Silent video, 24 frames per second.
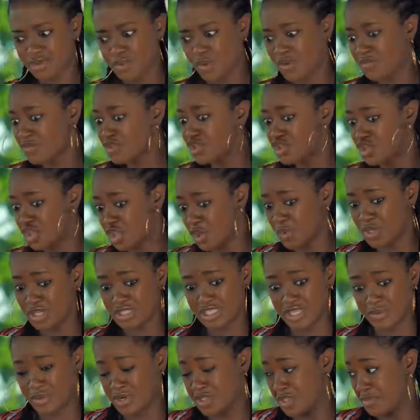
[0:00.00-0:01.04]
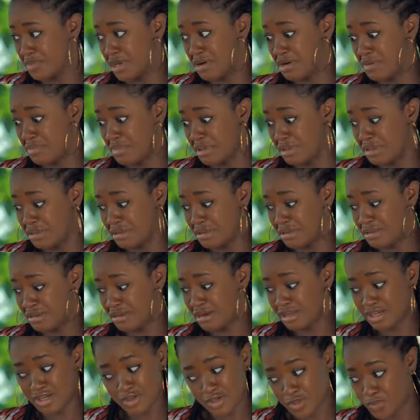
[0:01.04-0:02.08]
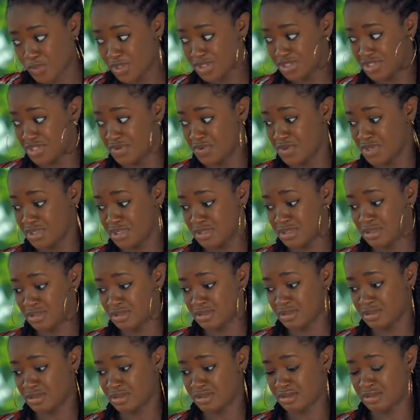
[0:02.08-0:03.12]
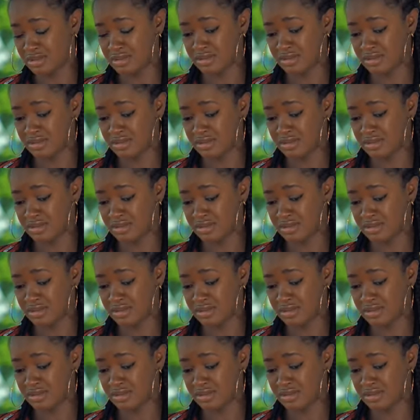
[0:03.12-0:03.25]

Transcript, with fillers: I thought you were even joking when you said you wanted to marry me. I didn't know you were serious.